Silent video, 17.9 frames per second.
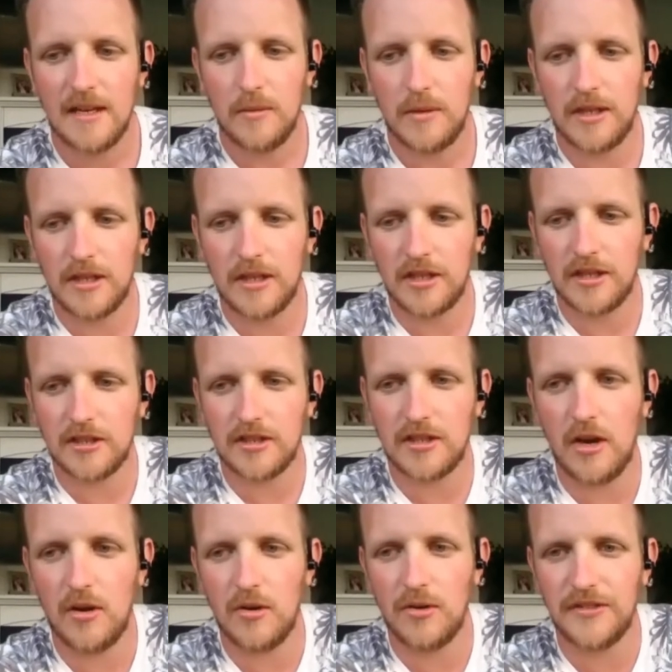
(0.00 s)
We're going to
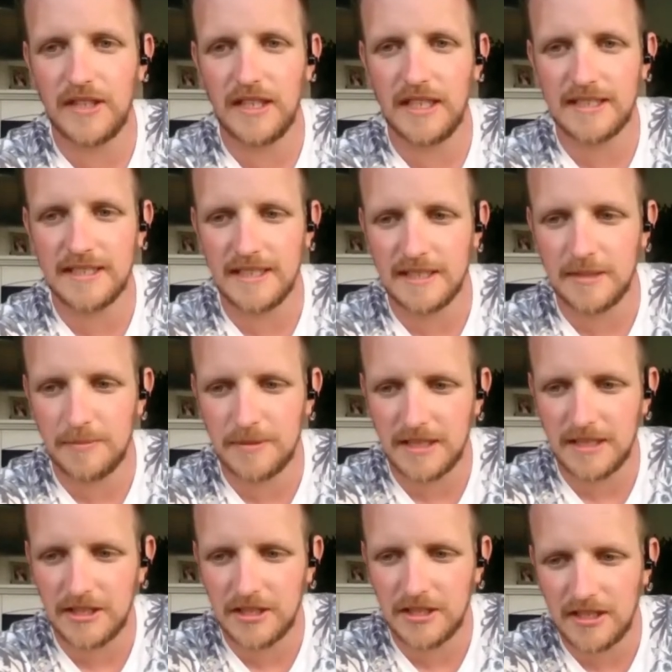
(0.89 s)
go for this in
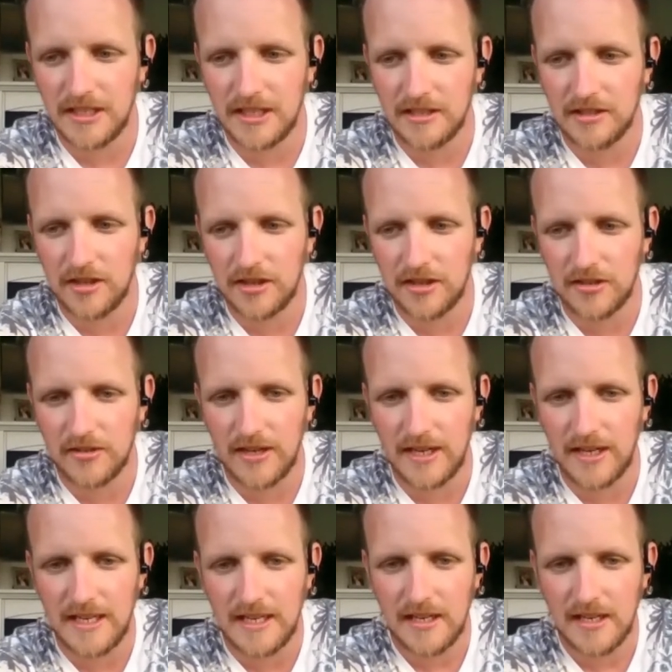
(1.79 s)
position in
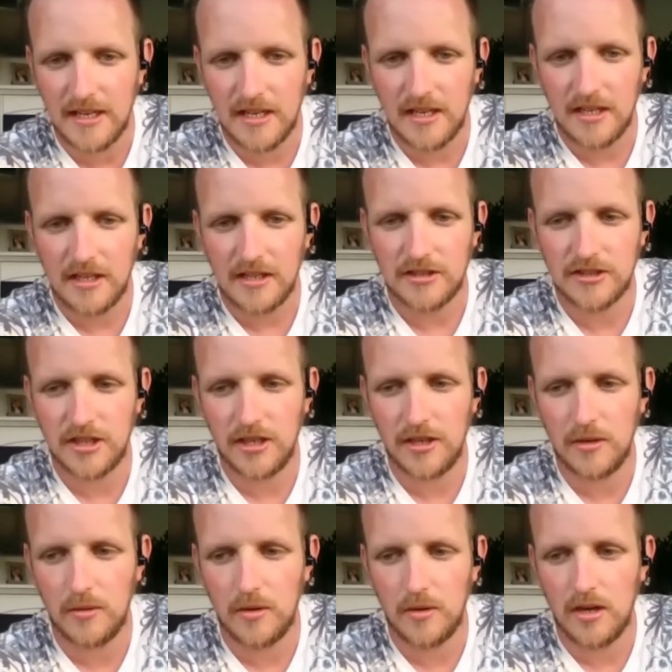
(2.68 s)
3,
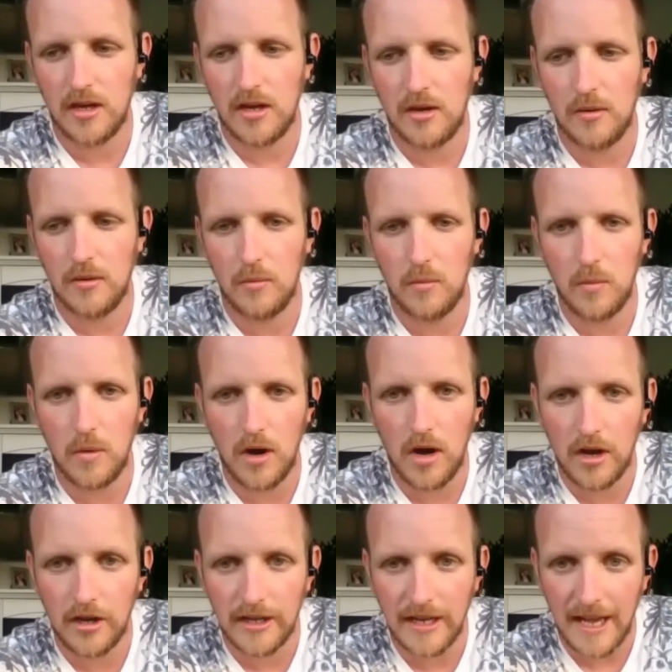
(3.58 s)
2,
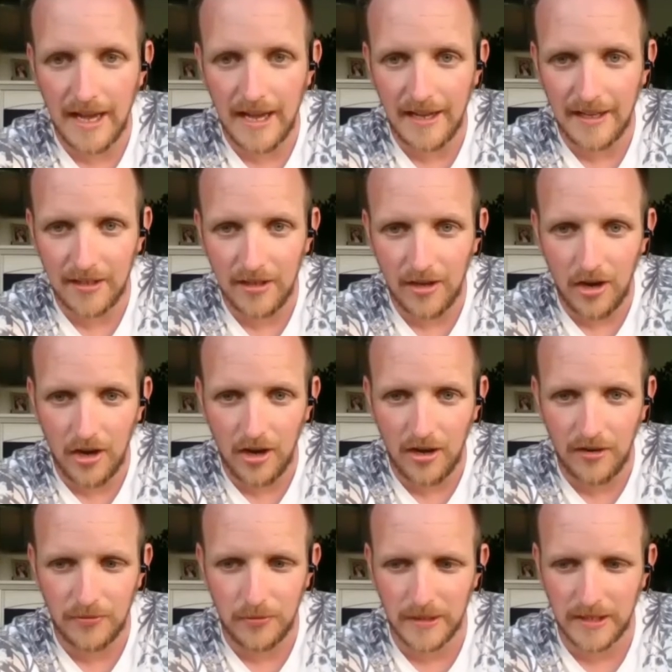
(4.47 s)
1, and
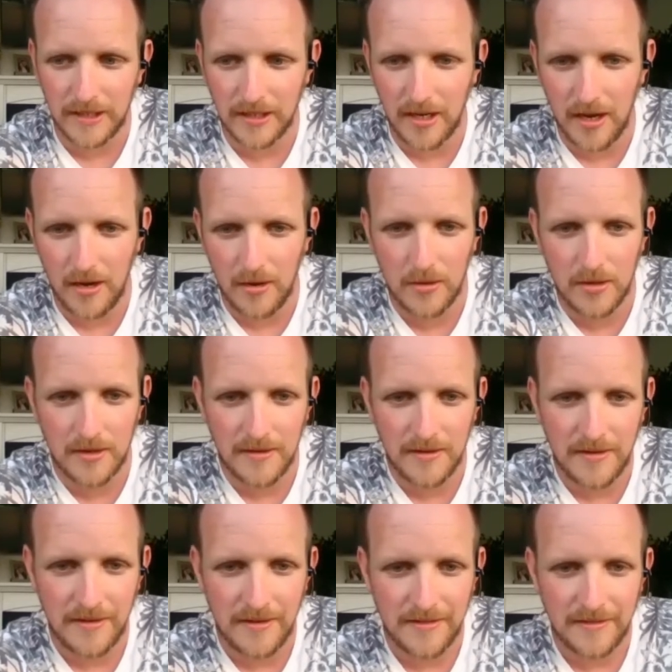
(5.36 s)
off we go.
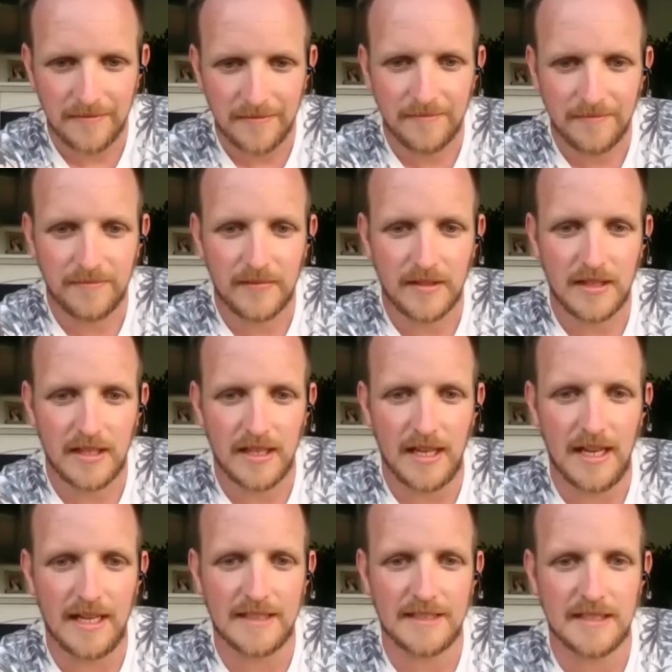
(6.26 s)

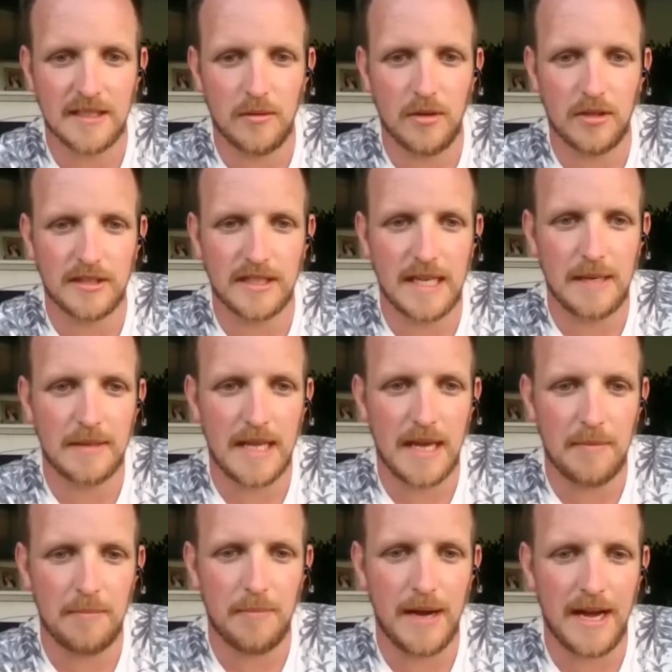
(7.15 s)
That's the one. Keeping
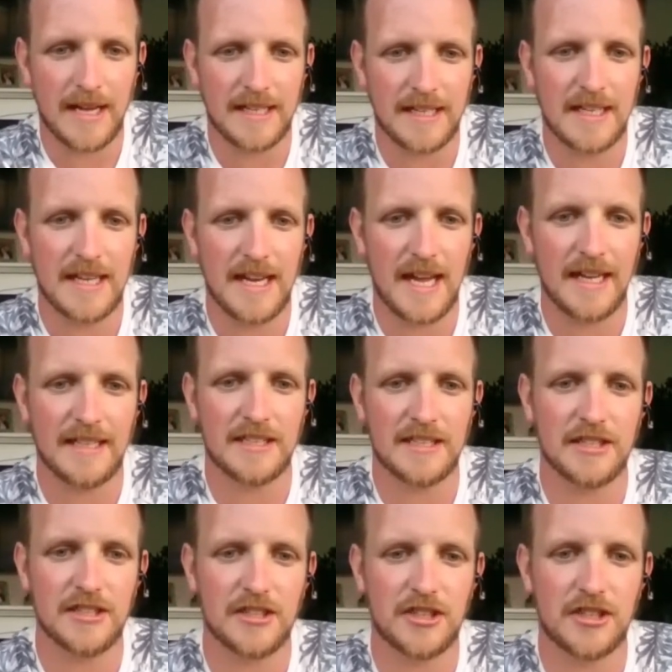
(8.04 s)
that back
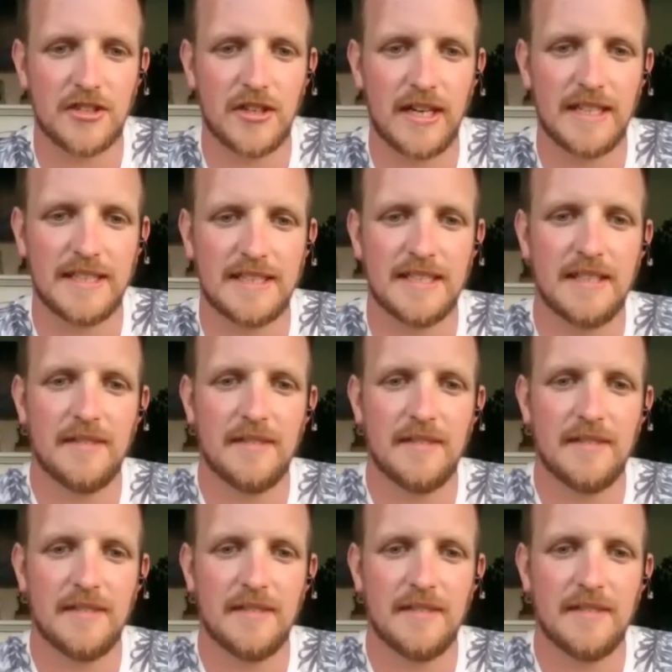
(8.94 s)
nice and straight.